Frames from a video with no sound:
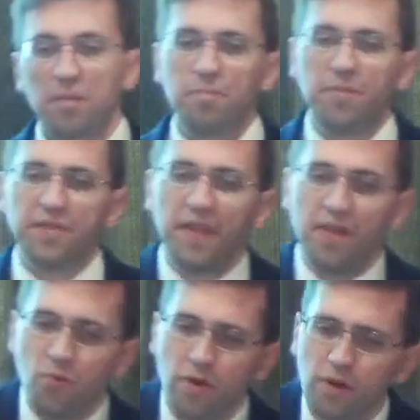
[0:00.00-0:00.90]
but they
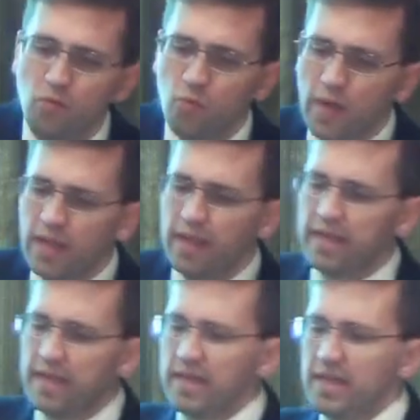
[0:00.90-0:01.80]
weren't
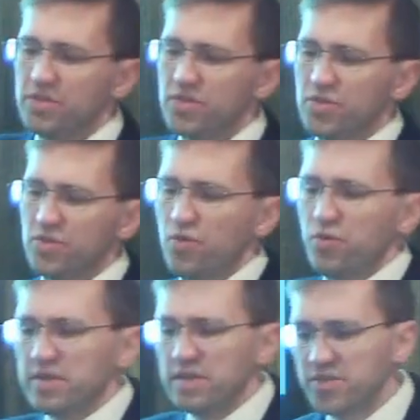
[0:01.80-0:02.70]
willing
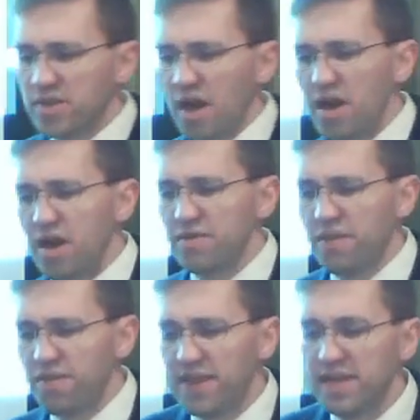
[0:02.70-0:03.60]
to discard
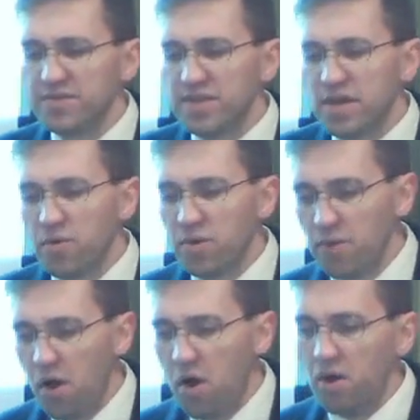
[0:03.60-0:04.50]
the things that were
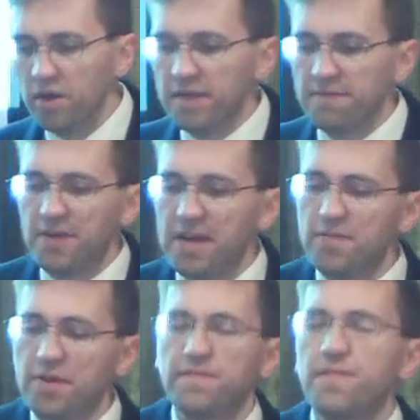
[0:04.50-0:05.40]
wrong in
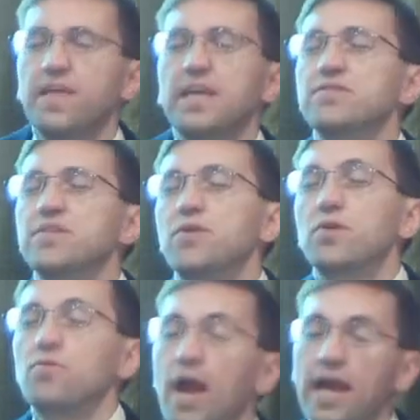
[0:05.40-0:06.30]
favor of the things that
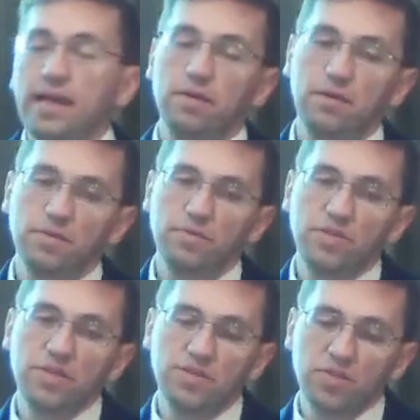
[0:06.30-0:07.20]
were right when
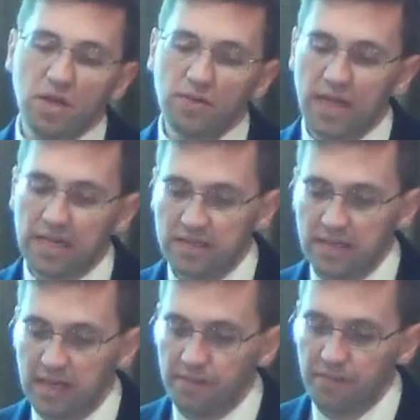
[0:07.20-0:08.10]
Jesus showed that to
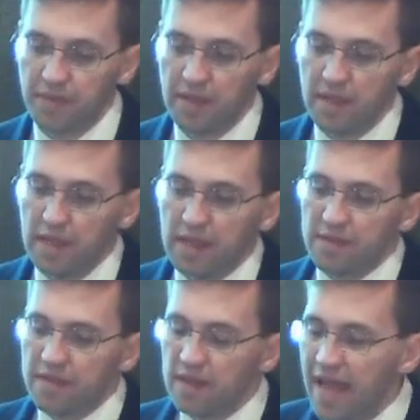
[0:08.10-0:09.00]
them.
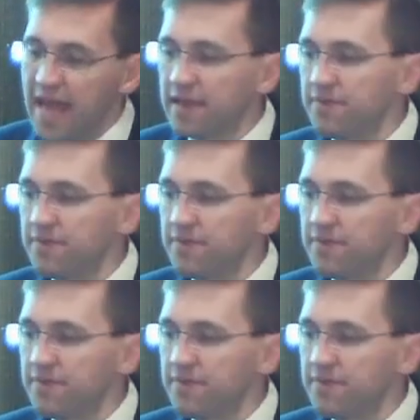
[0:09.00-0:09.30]
The lack of